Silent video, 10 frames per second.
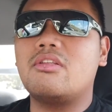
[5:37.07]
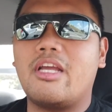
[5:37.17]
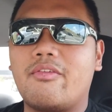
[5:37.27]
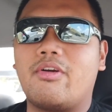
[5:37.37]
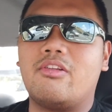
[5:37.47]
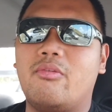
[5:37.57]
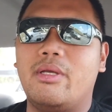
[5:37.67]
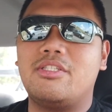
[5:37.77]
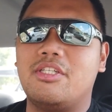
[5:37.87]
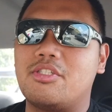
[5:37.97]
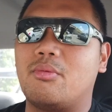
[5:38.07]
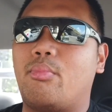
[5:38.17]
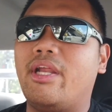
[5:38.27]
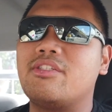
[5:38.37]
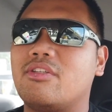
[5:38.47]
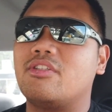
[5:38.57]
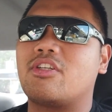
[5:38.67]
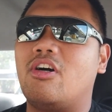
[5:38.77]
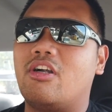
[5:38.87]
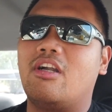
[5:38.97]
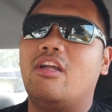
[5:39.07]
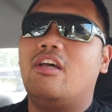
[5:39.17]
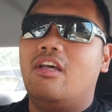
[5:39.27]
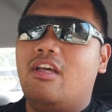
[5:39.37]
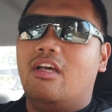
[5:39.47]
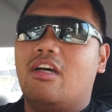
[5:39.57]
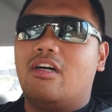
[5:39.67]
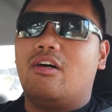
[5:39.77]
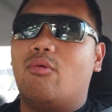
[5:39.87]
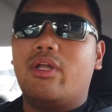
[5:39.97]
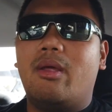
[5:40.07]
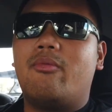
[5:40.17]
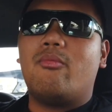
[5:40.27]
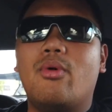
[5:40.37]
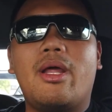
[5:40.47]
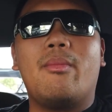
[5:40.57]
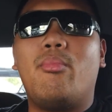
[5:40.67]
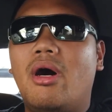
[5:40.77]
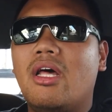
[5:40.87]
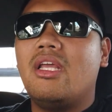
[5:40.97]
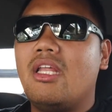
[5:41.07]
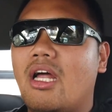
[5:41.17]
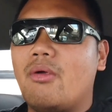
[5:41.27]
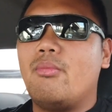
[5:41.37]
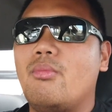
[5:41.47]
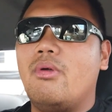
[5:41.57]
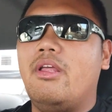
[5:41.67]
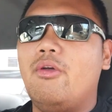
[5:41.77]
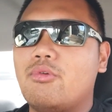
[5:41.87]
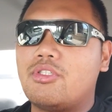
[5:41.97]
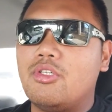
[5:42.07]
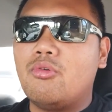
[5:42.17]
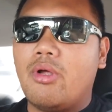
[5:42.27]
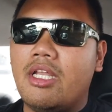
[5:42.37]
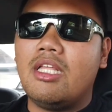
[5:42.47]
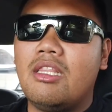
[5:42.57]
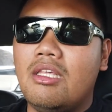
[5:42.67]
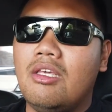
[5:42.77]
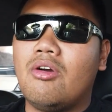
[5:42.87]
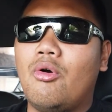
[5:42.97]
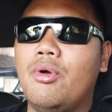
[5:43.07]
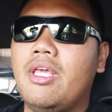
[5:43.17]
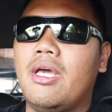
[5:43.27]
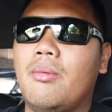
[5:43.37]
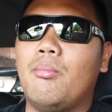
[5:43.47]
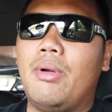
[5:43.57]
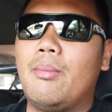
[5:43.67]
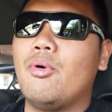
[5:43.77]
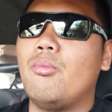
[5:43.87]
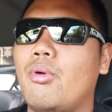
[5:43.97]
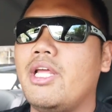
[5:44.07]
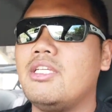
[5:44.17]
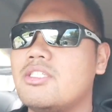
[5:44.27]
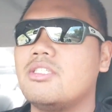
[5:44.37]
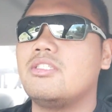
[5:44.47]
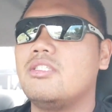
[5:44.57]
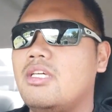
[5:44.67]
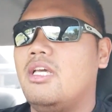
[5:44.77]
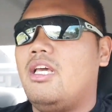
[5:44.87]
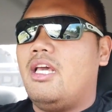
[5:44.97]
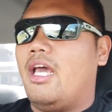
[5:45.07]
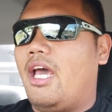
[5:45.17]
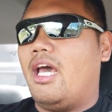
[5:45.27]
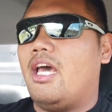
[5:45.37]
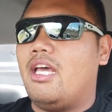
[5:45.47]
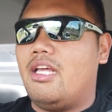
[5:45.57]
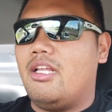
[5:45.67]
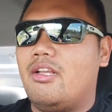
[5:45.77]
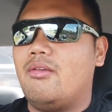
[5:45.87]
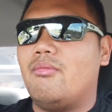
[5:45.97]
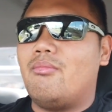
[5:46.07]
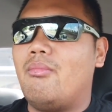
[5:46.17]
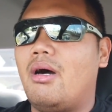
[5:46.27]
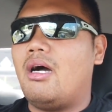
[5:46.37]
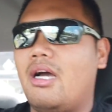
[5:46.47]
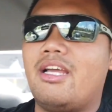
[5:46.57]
thing I forgot to mention is the brakes on this car. When I bought it, it was still running the OEM Brembo brakes, and my